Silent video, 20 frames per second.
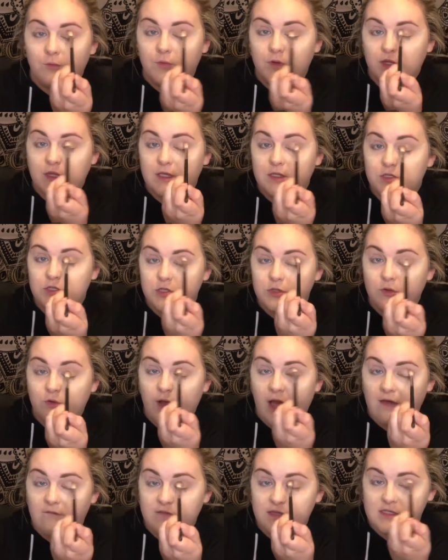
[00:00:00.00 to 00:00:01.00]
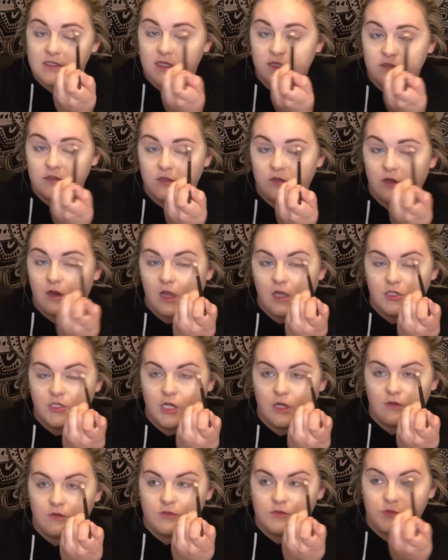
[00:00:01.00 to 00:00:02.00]
really do heavy scents on their
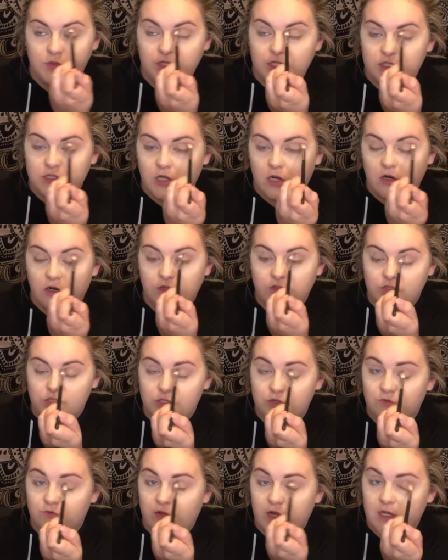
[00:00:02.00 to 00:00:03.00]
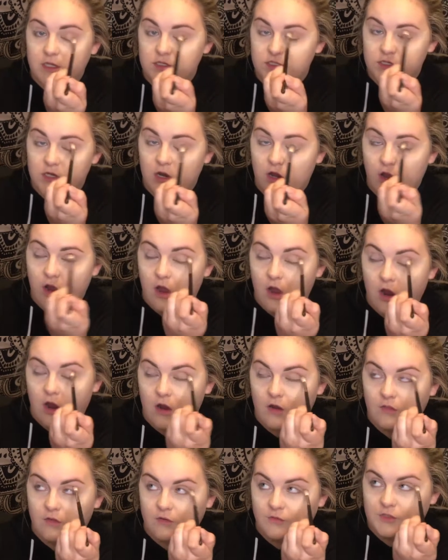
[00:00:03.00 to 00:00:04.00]
eyeshadows. Really, Tarte and Too Faced
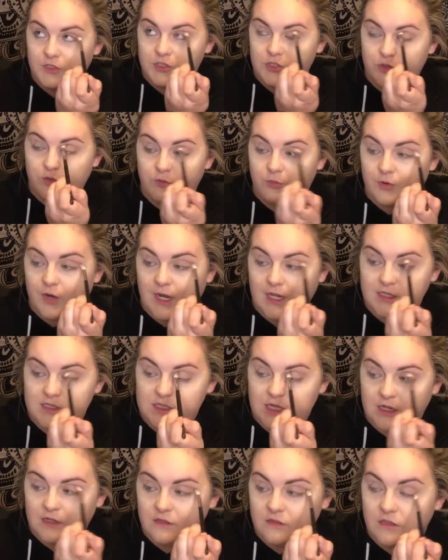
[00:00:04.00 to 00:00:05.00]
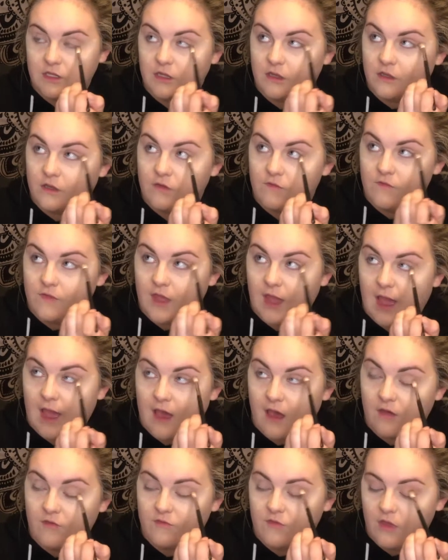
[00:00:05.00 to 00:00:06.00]
are the only two brands I can think of that
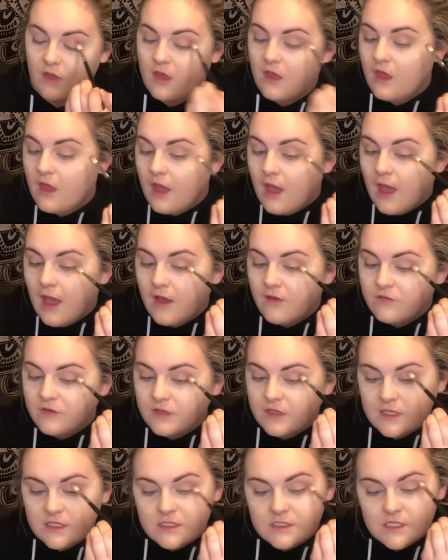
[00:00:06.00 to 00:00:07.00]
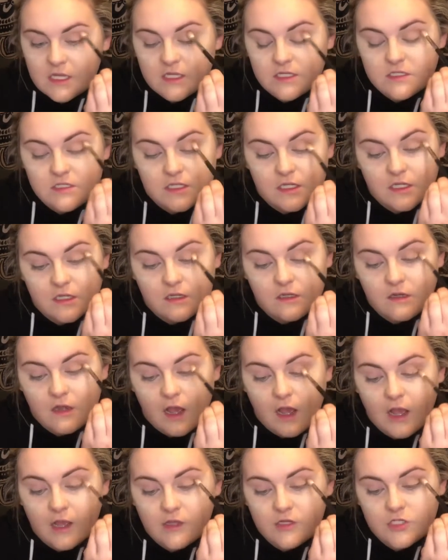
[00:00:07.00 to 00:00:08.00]
have heavily
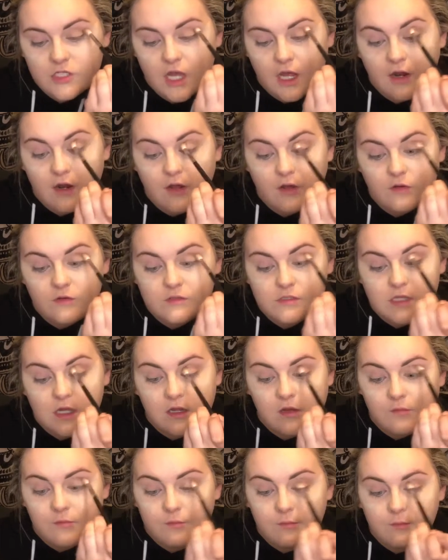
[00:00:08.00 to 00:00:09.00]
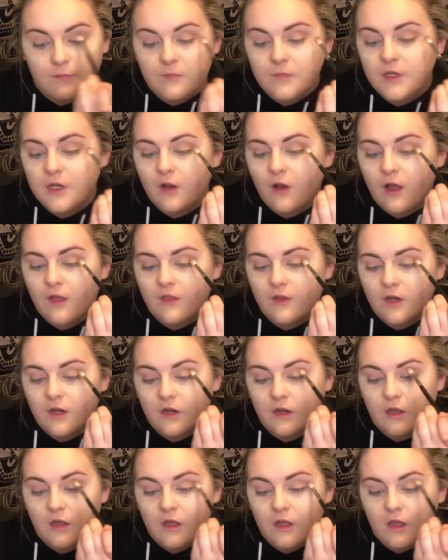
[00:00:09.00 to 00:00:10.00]
scented eyeshadows and, you know,
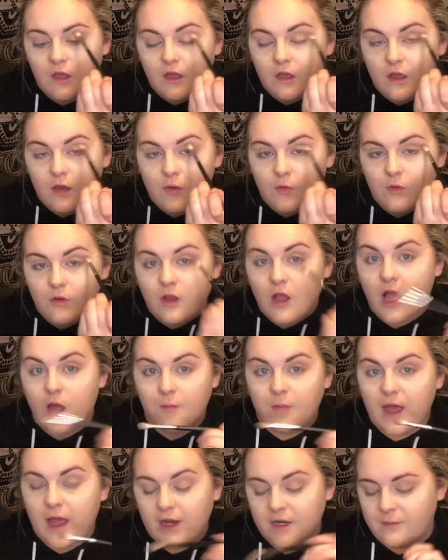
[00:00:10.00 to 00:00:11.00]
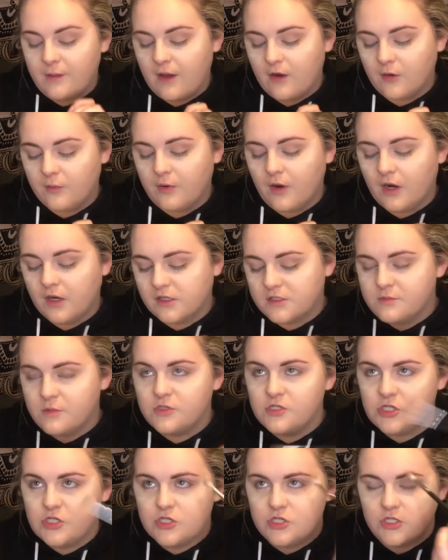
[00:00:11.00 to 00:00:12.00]
other compact powder products.
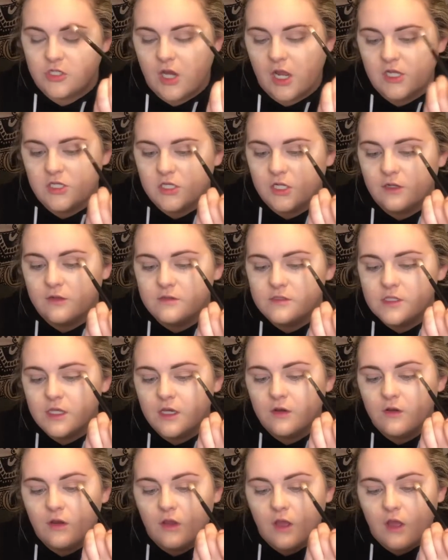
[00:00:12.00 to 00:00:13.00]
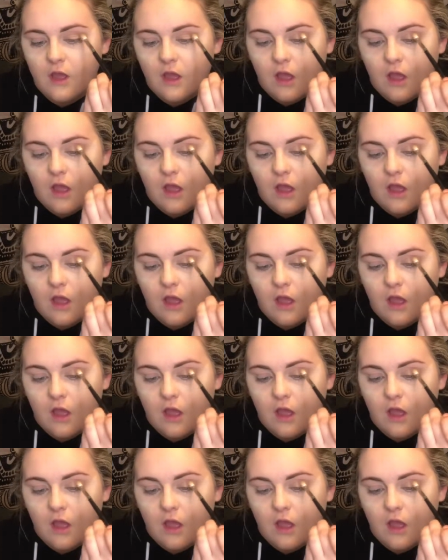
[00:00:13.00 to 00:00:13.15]
Mostly just their eyeshadows though.